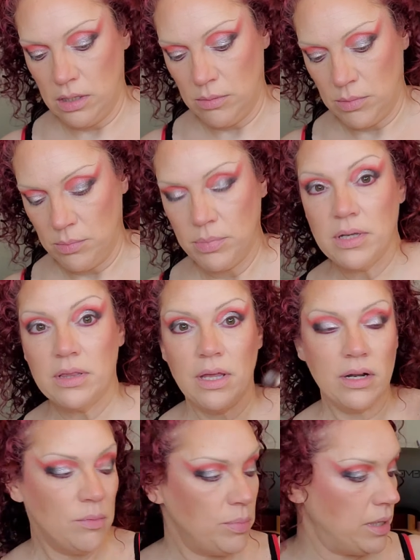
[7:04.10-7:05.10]
I'm going to pick
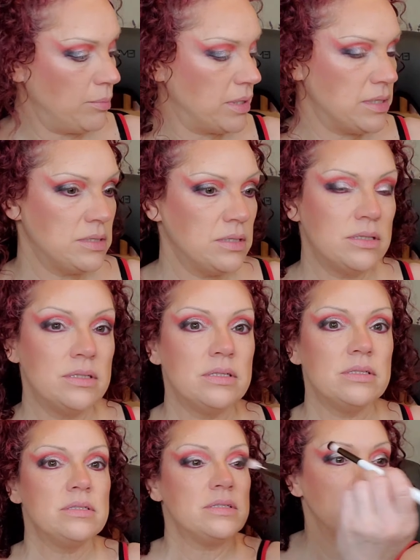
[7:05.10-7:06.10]
that up and I'm going to
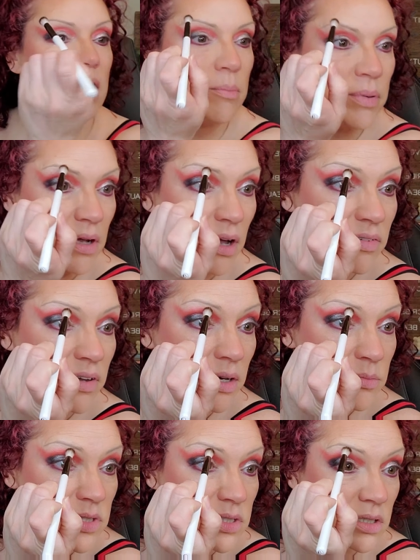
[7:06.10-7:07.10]
tap it off,
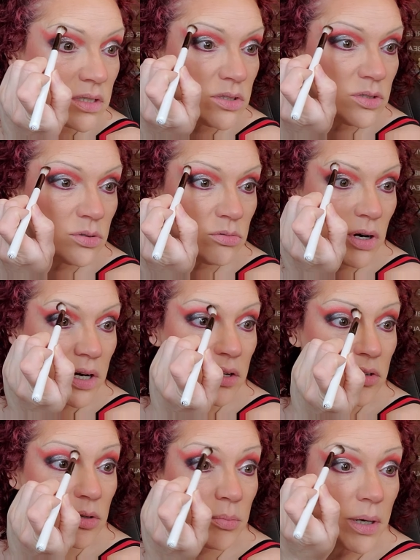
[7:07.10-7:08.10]
and I'm just going to do right
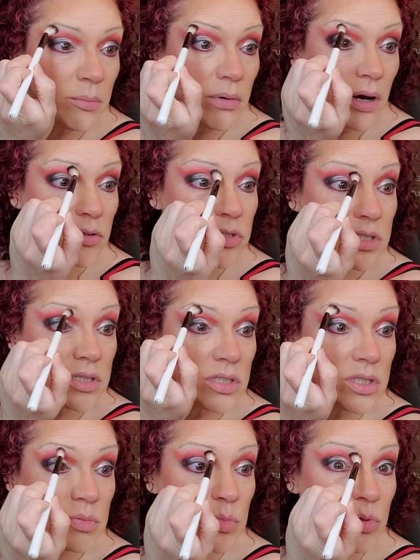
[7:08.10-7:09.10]
under my brow just
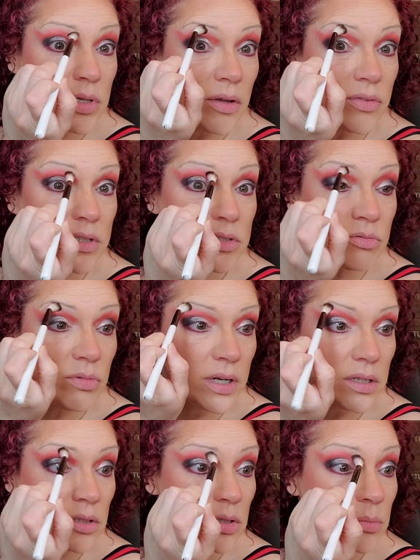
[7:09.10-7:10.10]
to smooth out this
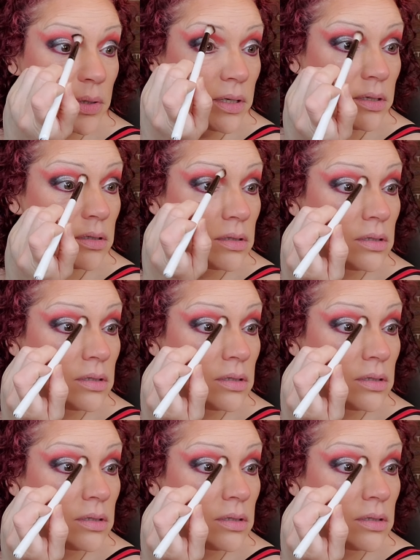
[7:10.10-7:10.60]
red a little bit.